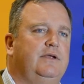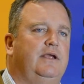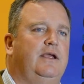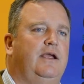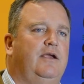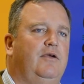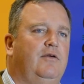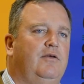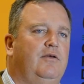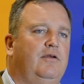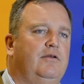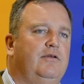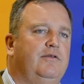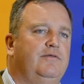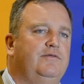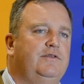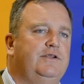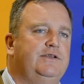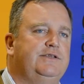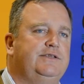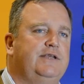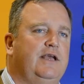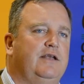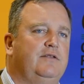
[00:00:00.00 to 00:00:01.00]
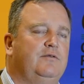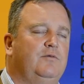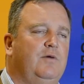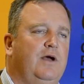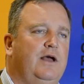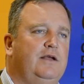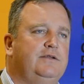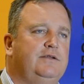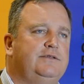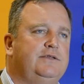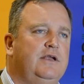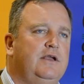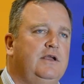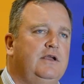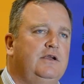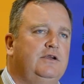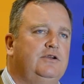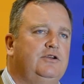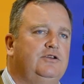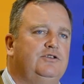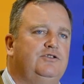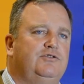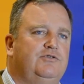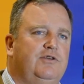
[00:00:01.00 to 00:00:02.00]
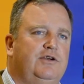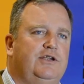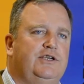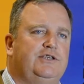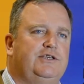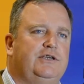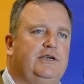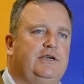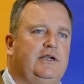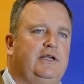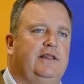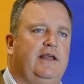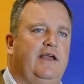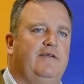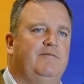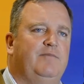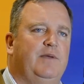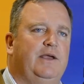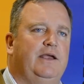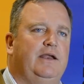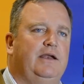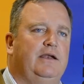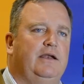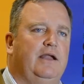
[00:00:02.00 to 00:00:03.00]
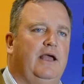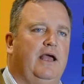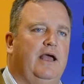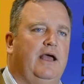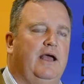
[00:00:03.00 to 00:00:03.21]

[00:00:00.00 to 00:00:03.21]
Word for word: area of New South Wales because traditionally they've been